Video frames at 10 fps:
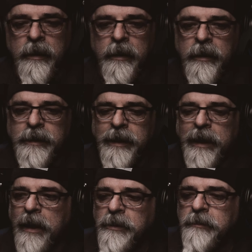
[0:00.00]
This
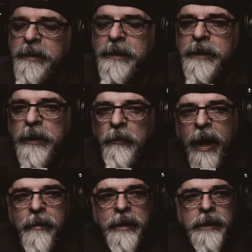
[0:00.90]
allows me to
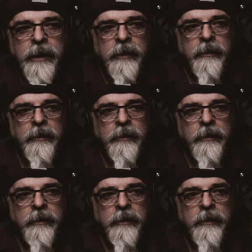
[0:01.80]
grab it